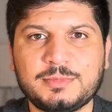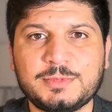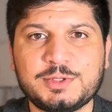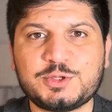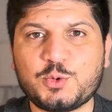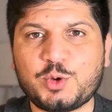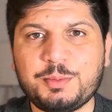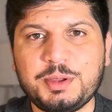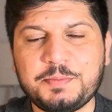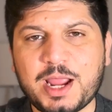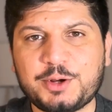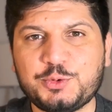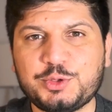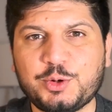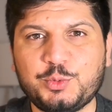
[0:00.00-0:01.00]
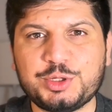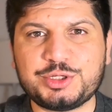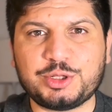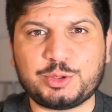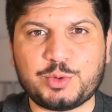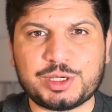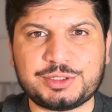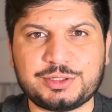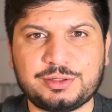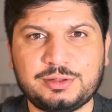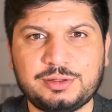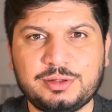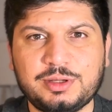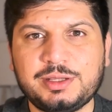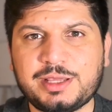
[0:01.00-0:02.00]
So, coming back to the original question,
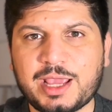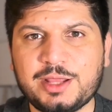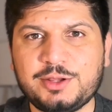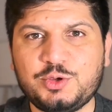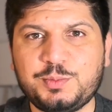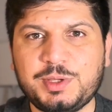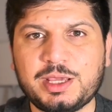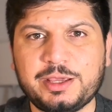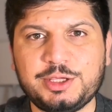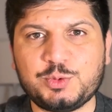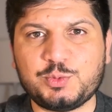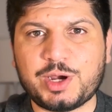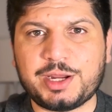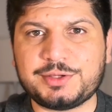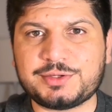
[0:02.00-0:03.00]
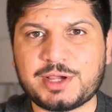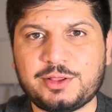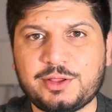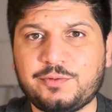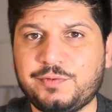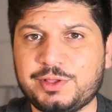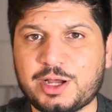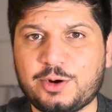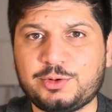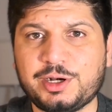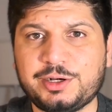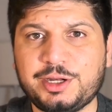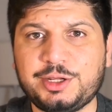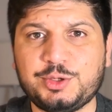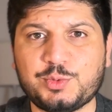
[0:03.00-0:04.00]
can you be a UI designer without
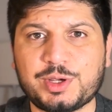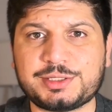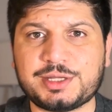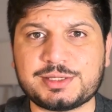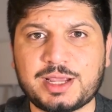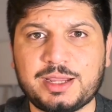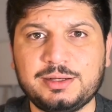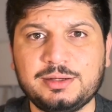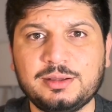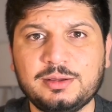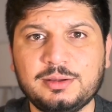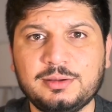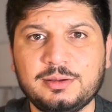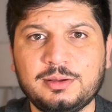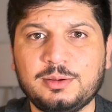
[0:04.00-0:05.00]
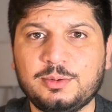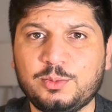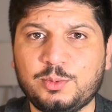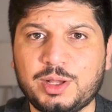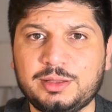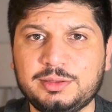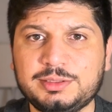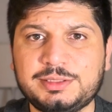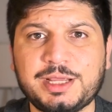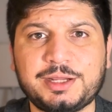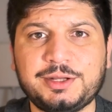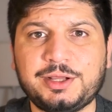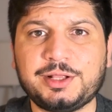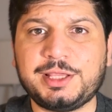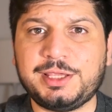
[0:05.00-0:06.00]
learning UX design? Well,
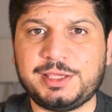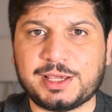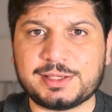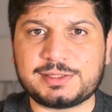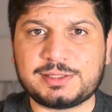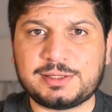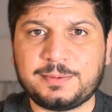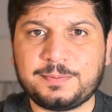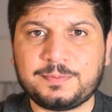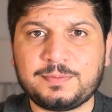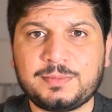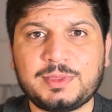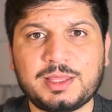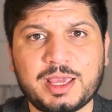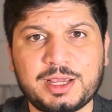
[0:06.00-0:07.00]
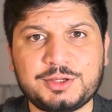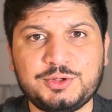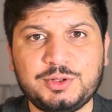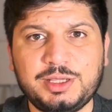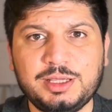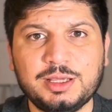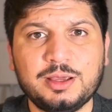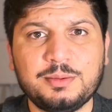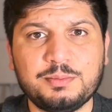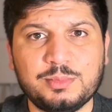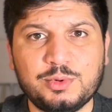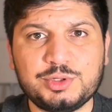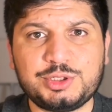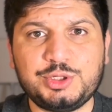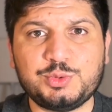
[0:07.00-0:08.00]
technically, yes. Actually,
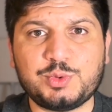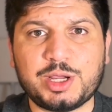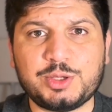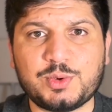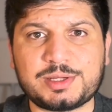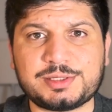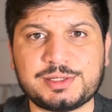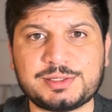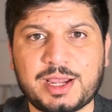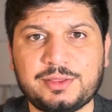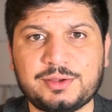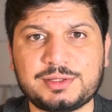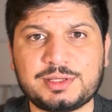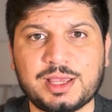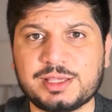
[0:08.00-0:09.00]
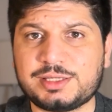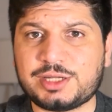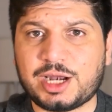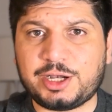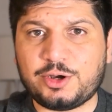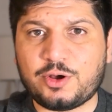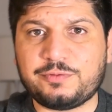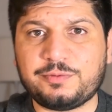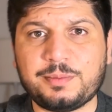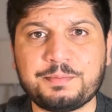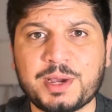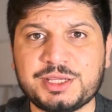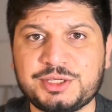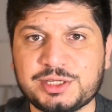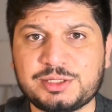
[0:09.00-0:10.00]
most UI UX designers started off
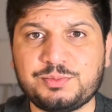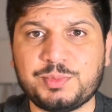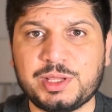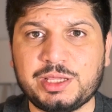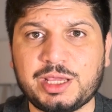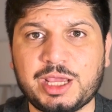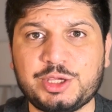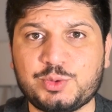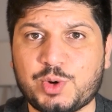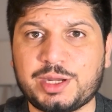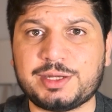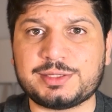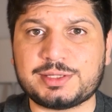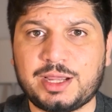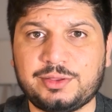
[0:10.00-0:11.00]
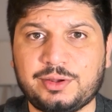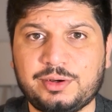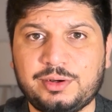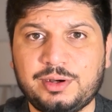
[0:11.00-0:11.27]
by just being a UI designer.